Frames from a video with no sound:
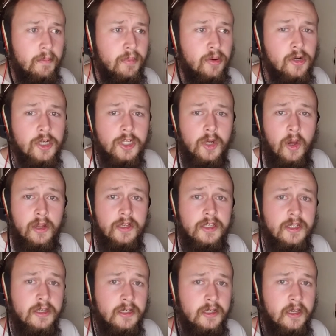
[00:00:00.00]
pushed on
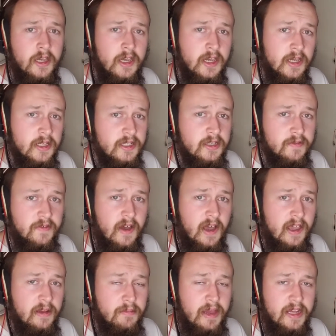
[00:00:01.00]
to
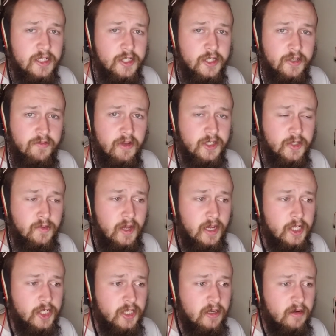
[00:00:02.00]
divine magic and
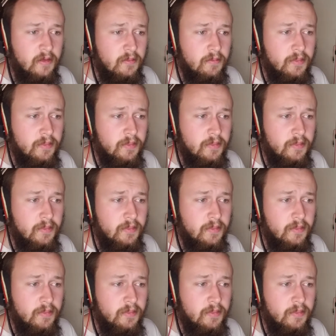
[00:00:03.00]
resurrection,